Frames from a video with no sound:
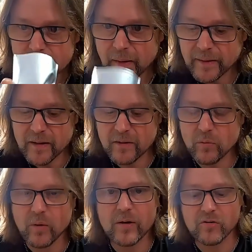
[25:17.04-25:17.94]
And they're
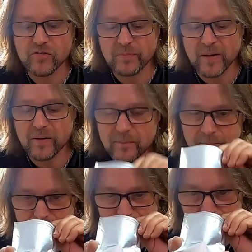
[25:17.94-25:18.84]
quite a good smell.
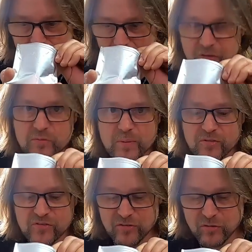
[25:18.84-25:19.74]
I can smell
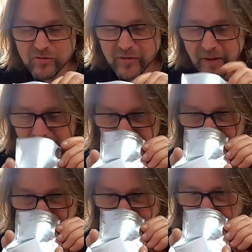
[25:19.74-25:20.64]
citrus in there.
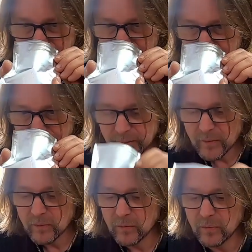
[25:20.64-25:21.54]

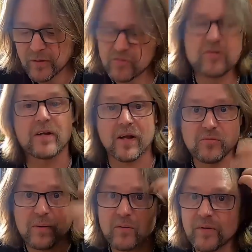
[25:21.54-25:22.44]
Oh, it does
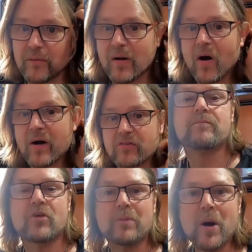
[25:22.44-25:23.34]
smell very nice.
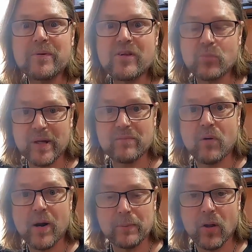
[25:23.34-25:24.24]
So I'm hoping this will give
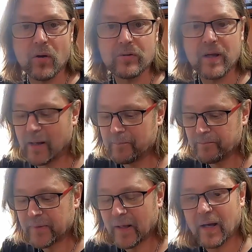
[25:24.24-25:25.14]
my blonde
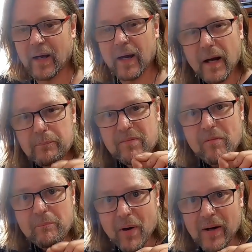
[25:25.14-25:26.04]
a bit of a
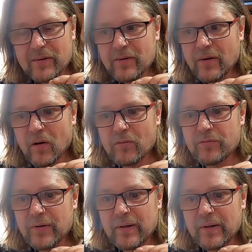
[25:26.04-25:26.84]
bite of